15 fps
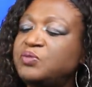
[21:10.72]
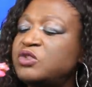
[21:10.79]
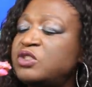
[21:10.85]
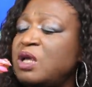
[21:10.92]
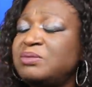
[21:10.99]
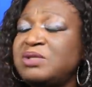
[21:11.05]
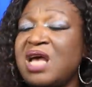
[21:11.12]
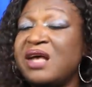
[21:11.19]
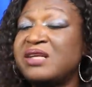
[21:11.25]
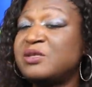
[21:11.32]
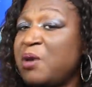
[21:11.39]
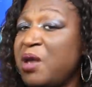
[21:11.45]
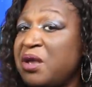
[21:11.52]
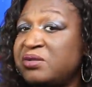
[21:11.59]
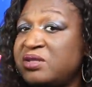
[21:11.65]
sometimes
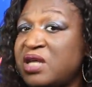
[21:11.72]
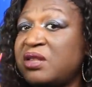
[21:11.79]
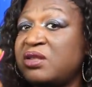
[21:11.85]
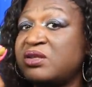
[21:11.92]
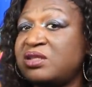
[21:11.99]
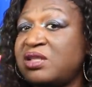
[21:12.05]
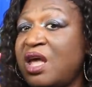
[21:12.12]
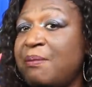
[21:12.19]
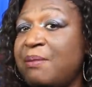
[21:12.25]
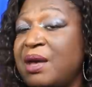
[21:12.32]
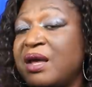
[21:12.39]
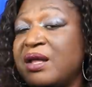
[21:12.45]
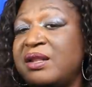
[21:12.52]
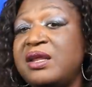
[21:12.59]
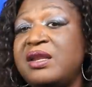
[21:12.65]
parents have to step
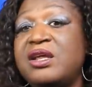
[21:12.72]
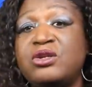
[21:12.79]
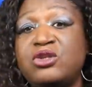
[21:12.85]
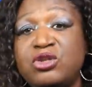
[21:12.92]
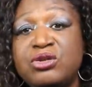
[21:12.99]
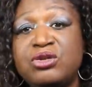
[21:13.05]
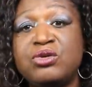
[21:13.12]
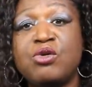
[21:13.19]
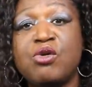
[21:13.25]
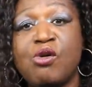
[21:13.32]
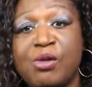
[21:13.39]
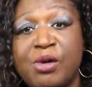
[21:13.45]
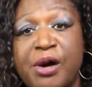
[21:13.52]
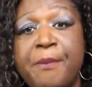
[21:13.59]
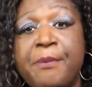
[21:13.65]
back and let their children
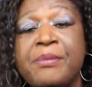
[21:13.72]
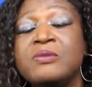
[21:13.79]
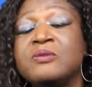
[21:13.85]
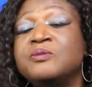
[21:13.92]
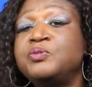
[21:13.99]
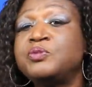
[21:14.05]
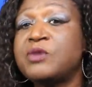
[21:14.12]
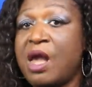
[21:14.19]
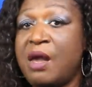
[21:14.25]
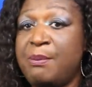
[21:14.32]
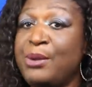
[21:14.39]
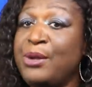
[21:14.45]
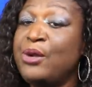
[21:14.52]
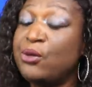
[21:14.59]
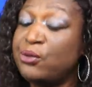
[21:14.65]
grow up and
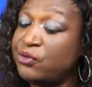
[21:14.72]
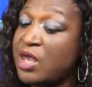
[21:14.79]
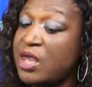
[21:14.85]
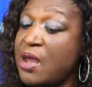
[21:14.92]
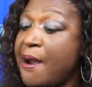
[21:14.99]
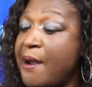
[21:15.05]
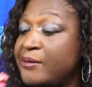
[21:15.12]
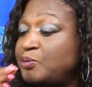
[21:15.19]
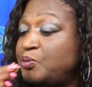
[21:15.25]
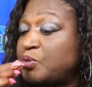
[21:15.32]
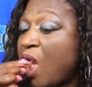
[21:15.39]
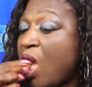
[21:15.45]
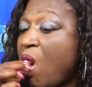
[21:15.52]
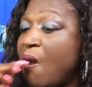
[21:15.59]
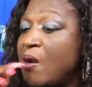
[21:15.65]
be who they are.
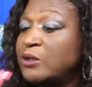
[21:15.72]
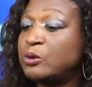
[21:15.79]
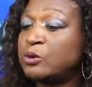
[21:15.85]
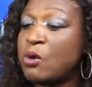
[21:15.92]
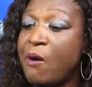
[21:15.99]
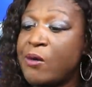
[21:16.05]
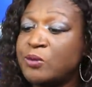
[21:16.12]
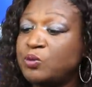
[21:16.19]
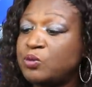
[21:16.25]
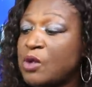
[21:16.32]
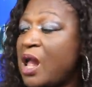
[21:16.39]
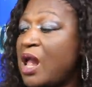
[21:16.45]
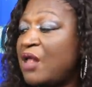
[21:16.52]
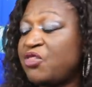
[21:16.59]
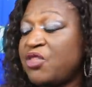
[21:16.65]

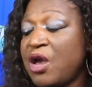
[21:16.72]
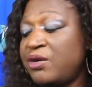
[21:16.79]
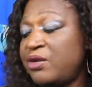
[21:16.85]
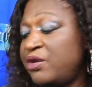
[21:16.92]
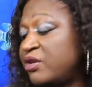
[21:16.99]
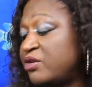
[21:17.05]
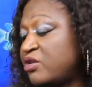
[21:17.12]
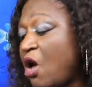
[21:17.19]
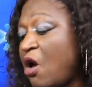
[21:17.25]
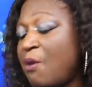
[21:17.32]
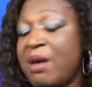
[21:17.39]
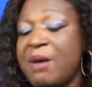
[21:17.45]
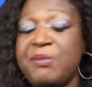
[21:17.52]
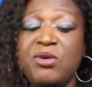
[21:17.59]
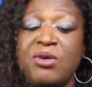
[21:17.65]
At 30 years old,
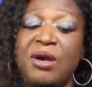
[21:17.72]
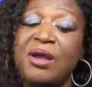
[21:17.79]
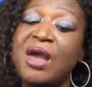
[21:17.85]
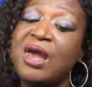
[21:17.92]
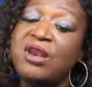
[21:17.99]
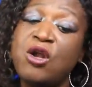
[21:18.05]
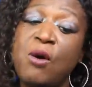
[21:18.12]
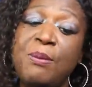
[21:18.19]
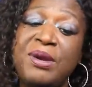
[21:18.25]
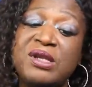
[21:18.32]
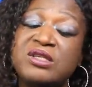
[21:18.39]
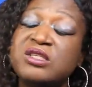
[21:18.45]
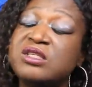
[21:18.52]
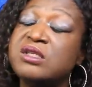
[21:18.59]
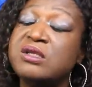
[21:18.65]
baby, you ain't got no
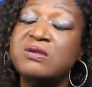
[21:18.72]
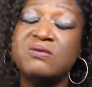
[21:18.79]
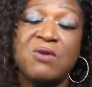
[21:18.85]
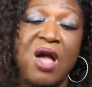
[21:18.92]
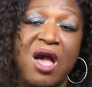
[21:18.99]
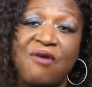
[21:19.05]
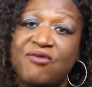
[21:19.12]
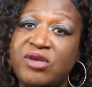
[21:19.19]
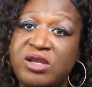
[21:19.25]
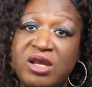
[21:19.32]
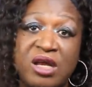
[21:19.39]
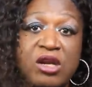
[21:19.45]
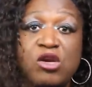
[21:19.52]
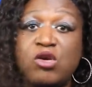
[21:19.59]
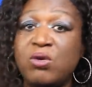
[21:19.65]
business having
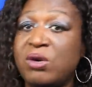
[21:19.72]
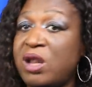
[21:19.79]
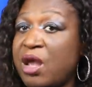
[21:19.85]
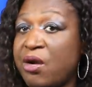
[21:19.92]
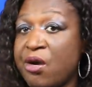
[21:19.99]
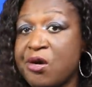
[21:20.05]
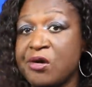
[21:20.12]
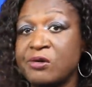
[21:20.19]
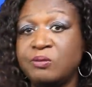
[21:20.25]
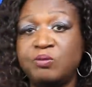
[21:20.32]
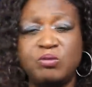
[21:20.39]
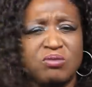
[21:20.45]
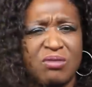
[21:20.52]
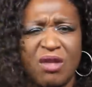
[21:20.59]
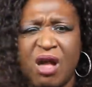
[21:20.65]
nothing to do with that girl.
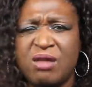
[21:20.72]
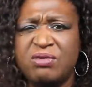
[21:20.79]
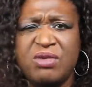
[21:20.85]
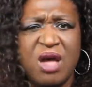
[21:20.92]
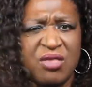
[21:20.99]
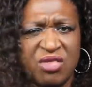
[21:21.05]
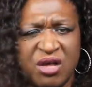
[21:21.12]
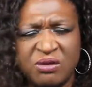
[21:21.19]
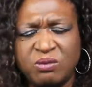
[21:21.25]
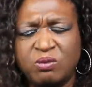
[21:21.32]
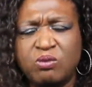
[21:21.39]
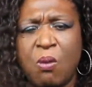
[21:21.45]
Nothing.